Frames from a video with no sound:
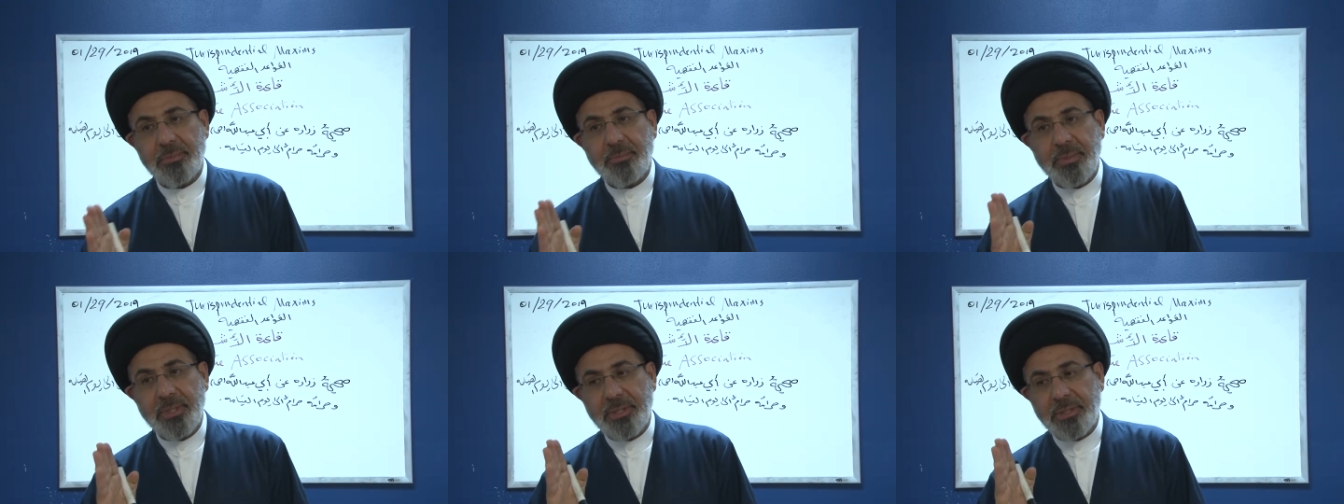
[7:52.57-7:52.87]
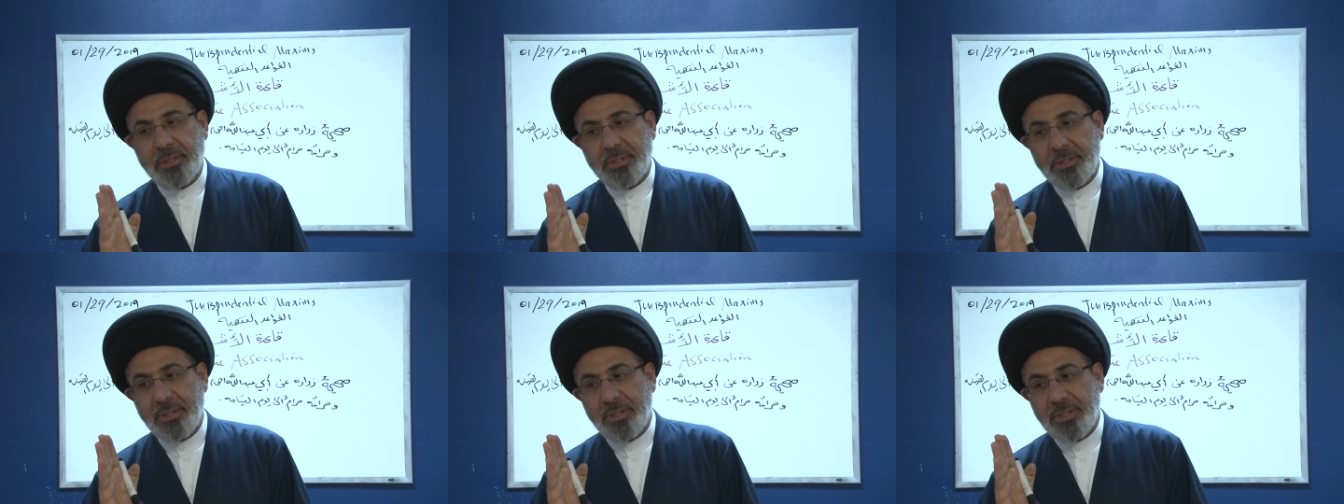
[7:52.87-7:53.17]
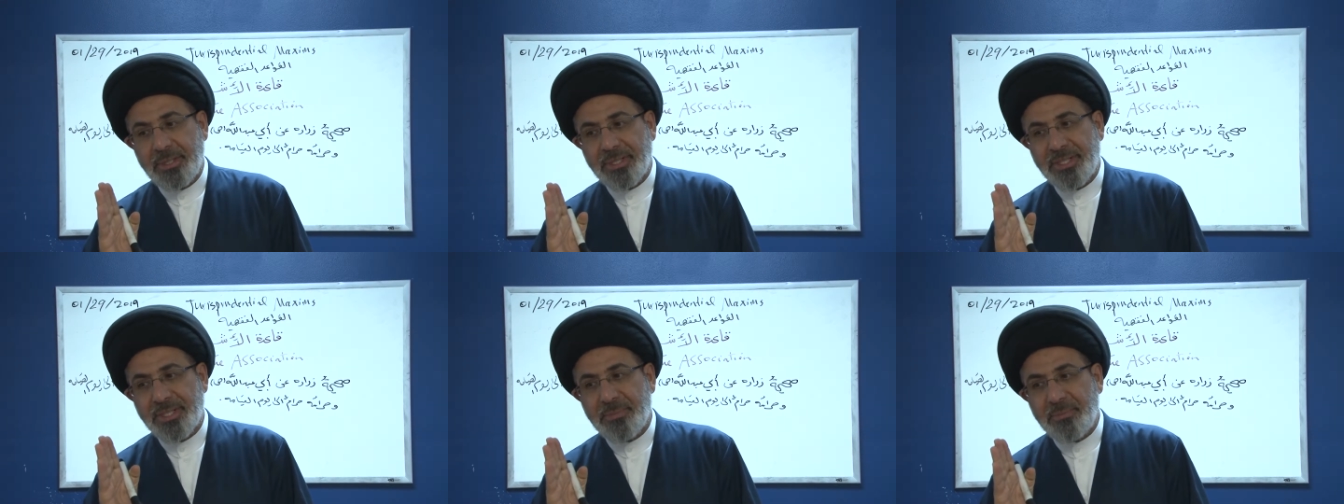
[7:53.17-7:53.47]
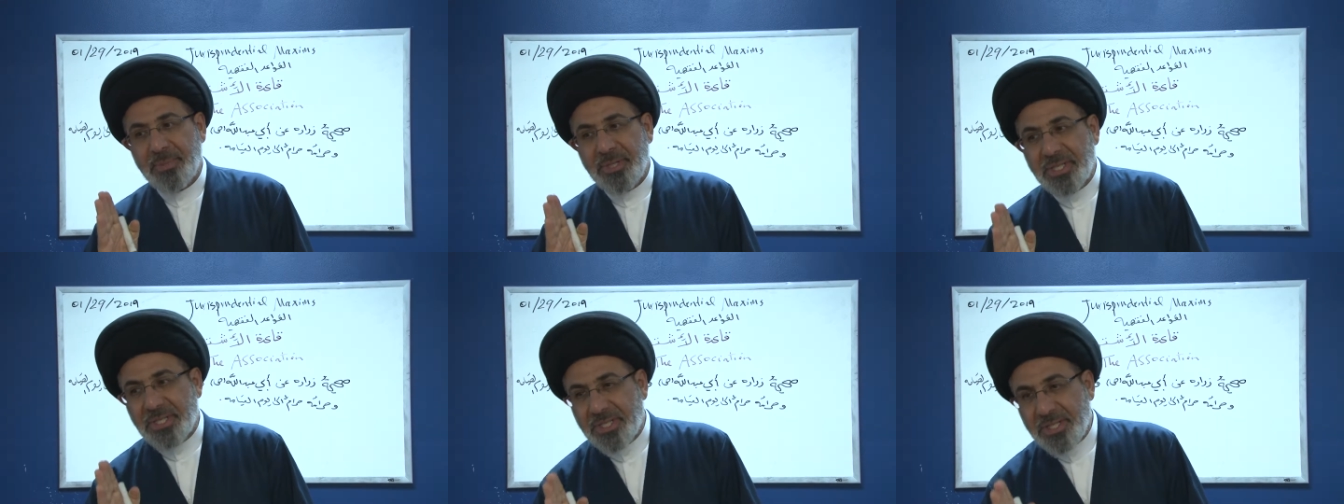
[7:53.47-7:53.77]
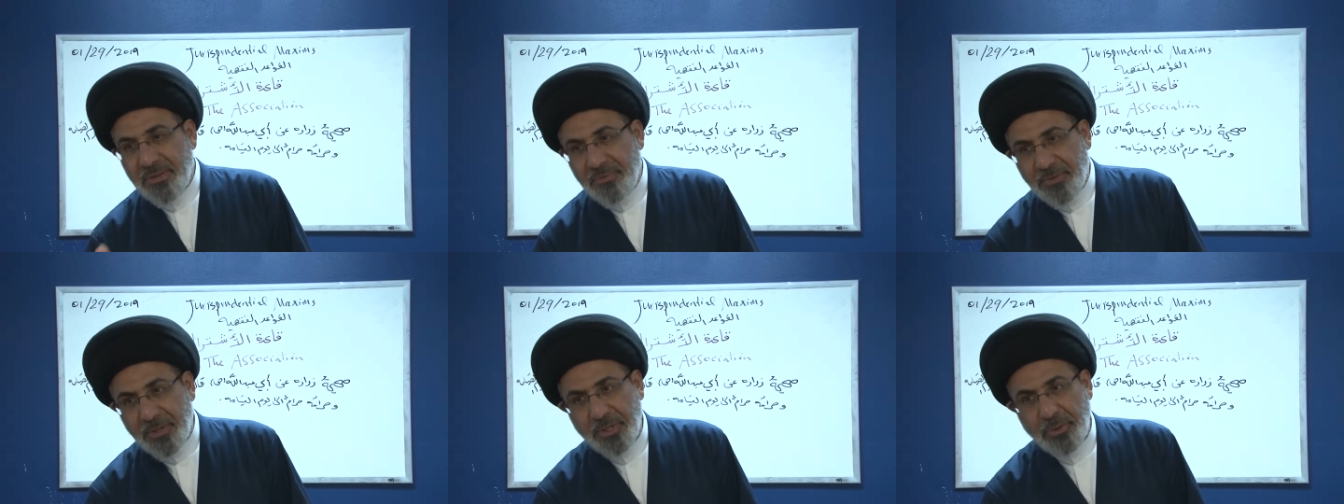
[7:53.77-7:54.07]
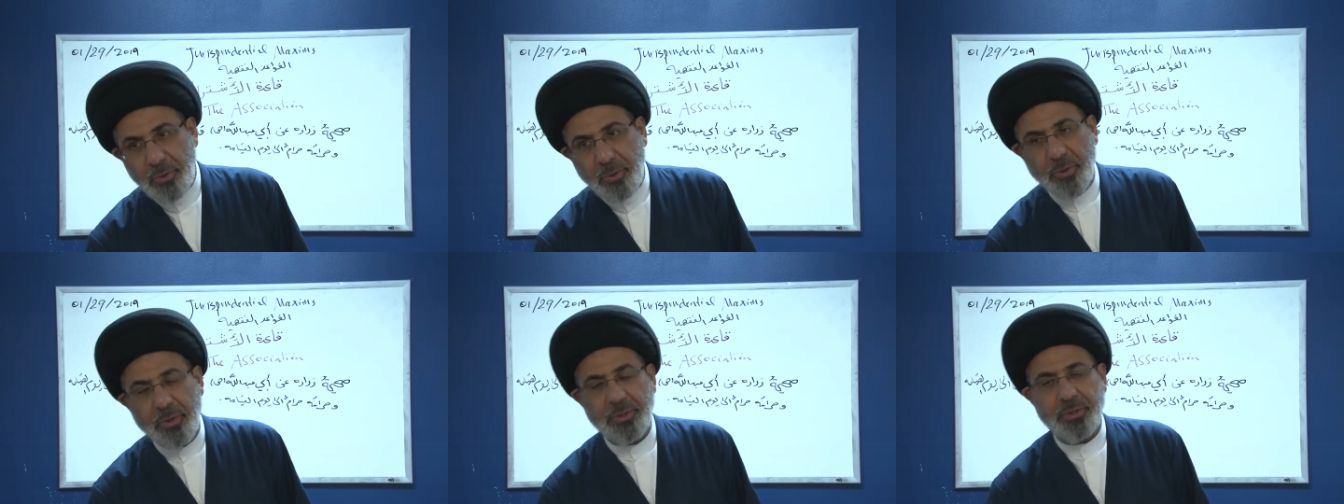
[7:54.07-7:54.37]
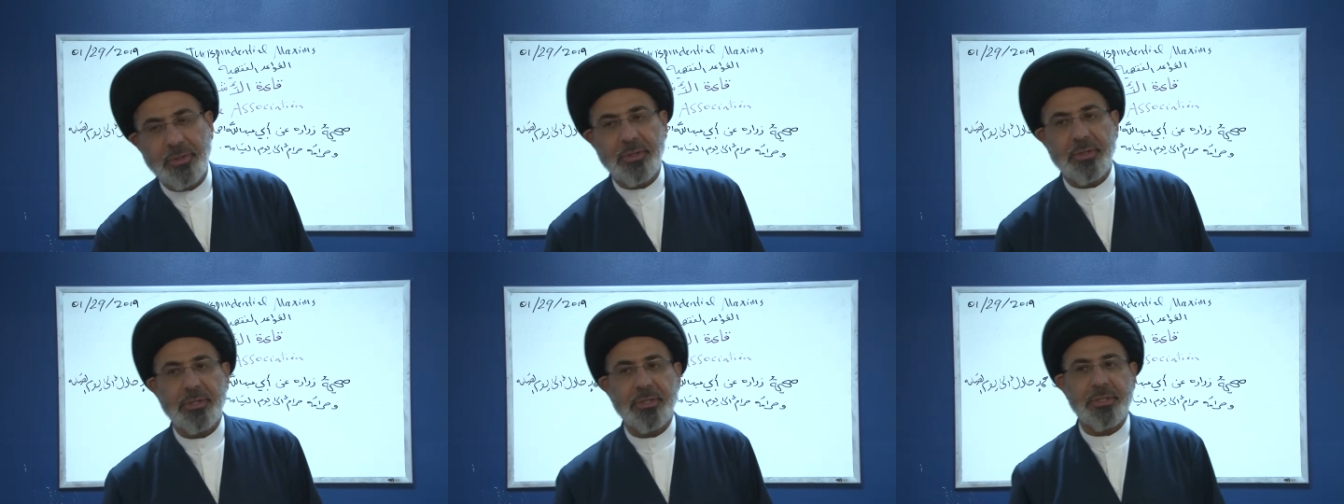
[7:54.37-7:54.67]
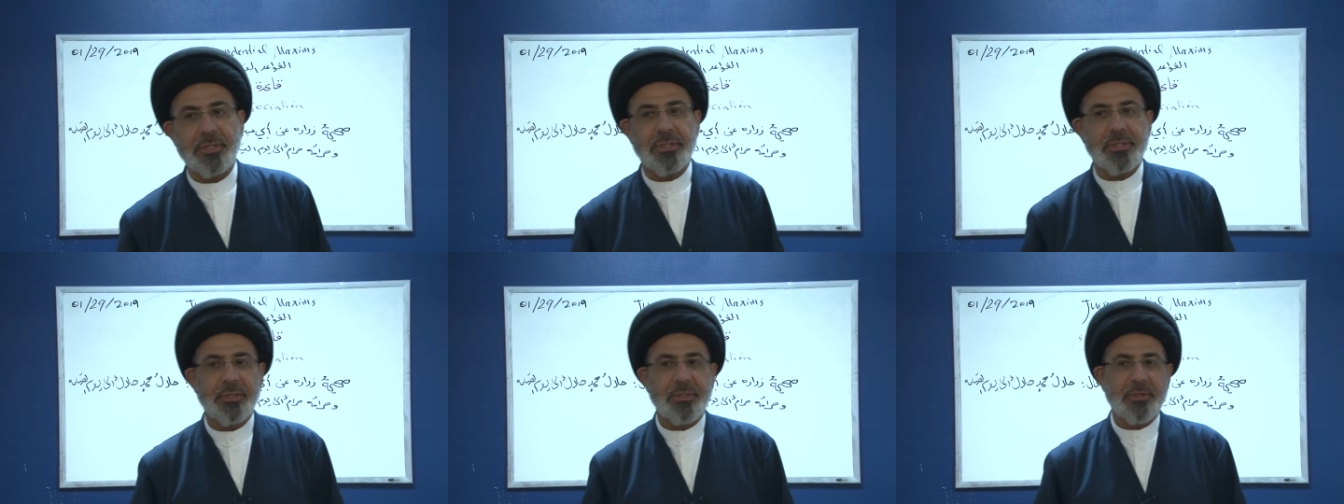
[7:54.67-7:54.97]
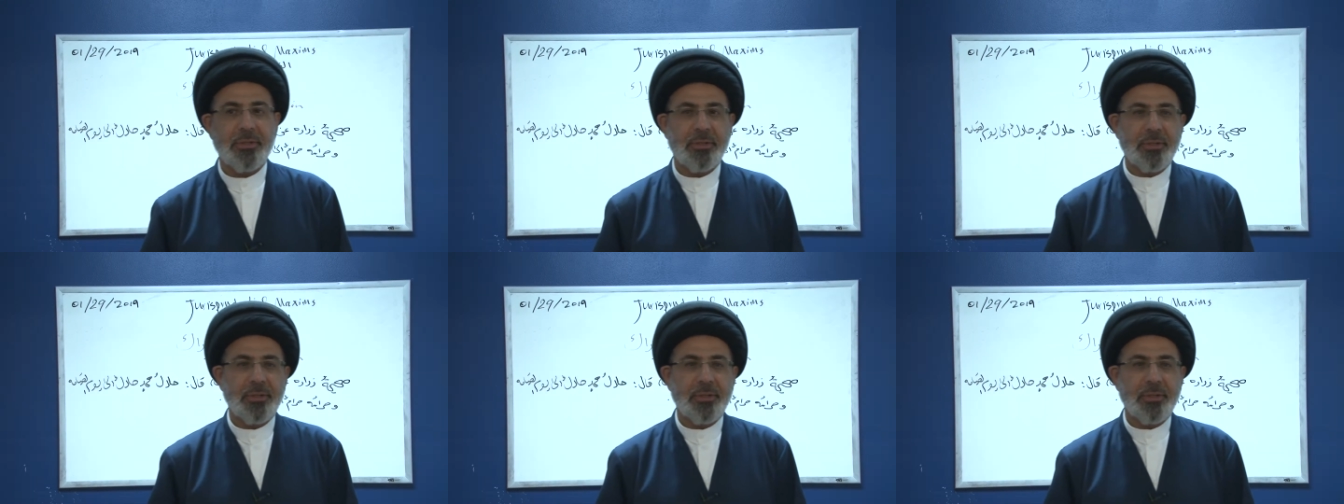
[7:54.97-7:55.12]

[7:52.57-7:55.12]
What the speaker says: but specific orders.